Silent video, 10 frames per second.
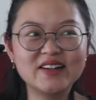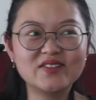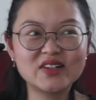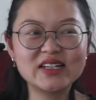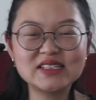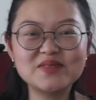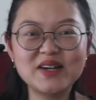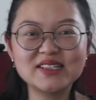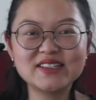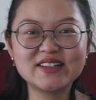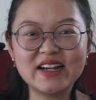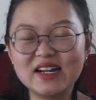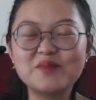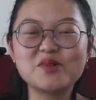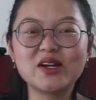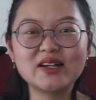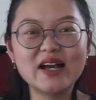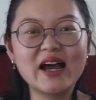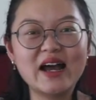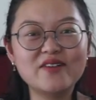for this semester, and I'm gonna
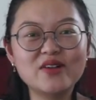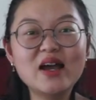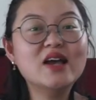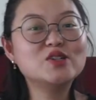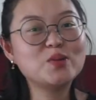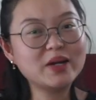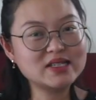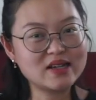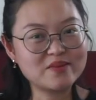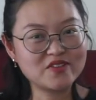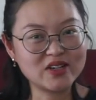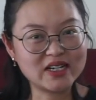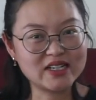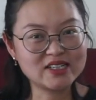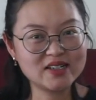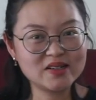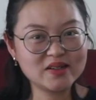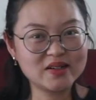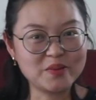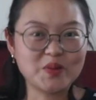have, so my summer vacation
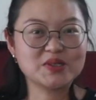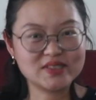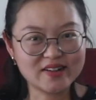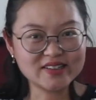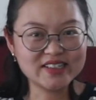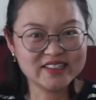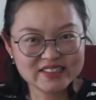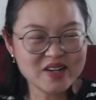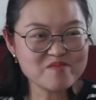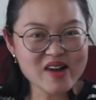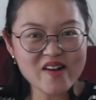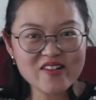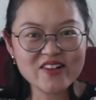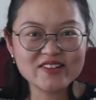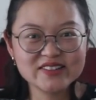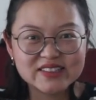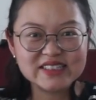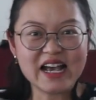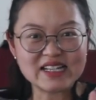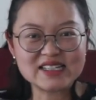will start tomorrow.
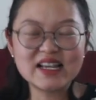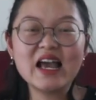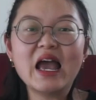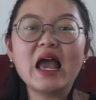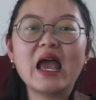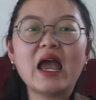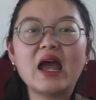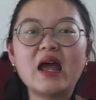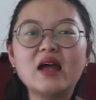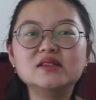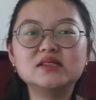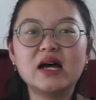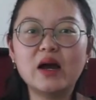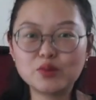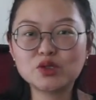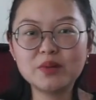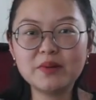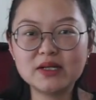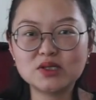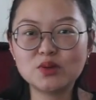Yes, and I will try my
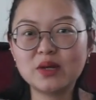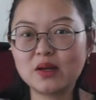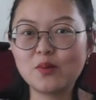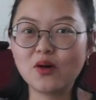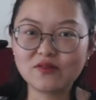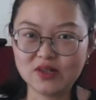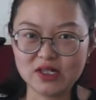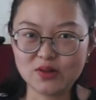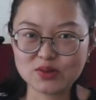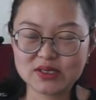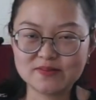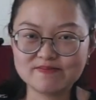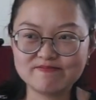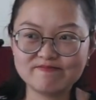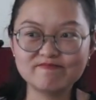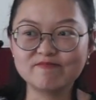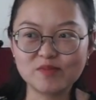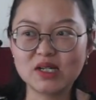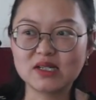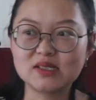best to make more videos
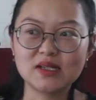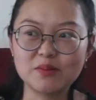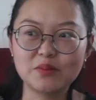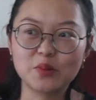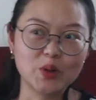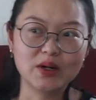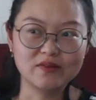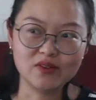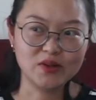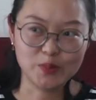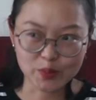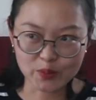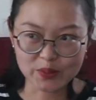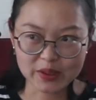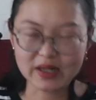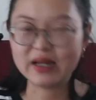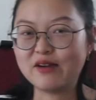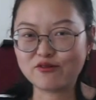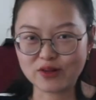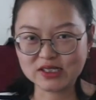because I'm more available and
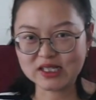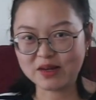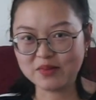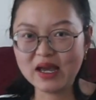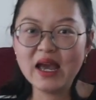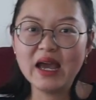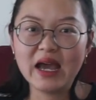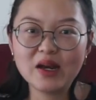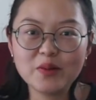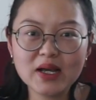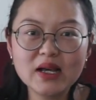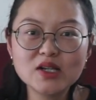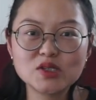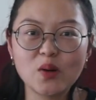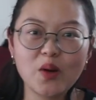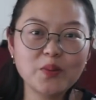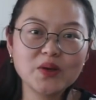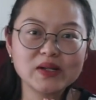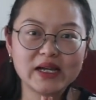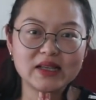free time. Anyway, so hope you
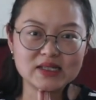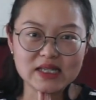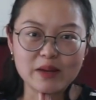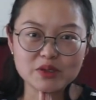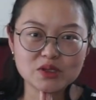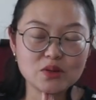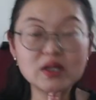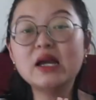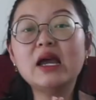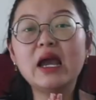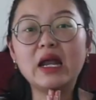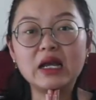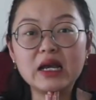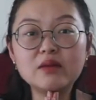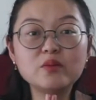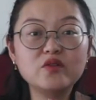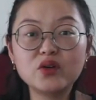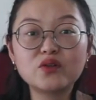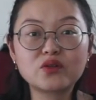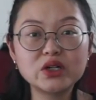like this episode, and again, feel
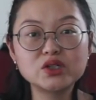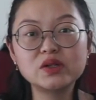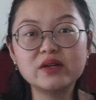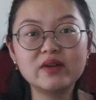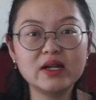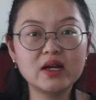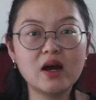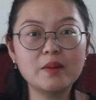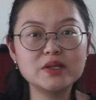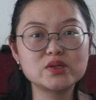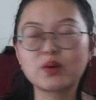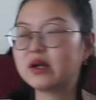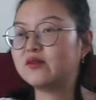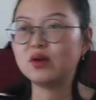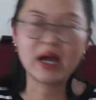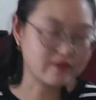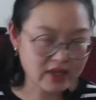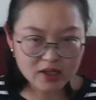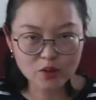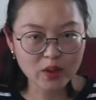free to leave any comments, or if you have
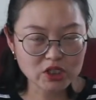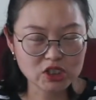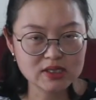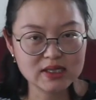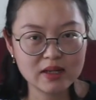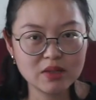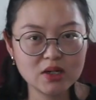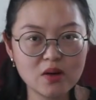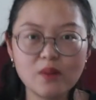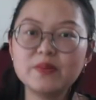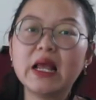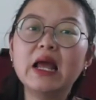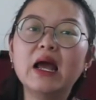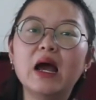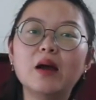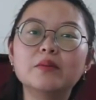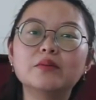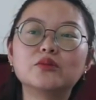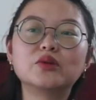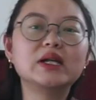any questions, let me know.
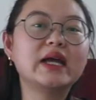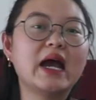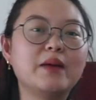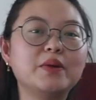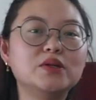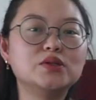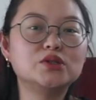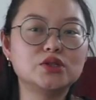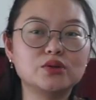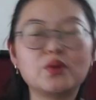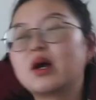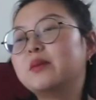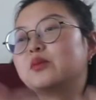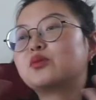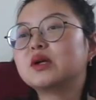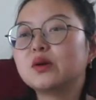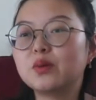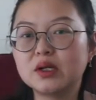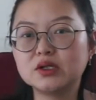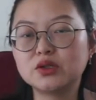I'm really happy to, or I'm really
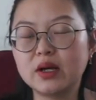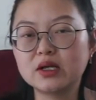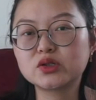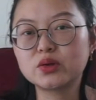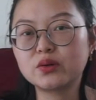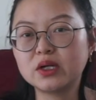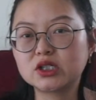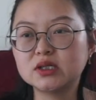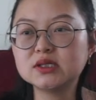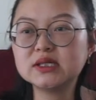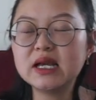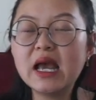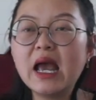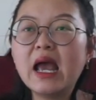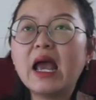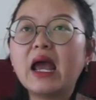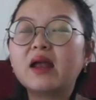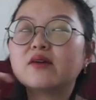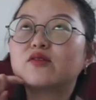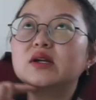willing to answer your questions.
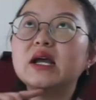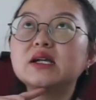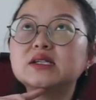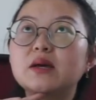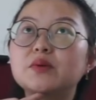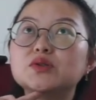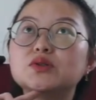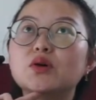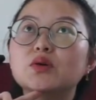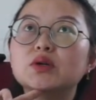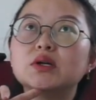And for next episode,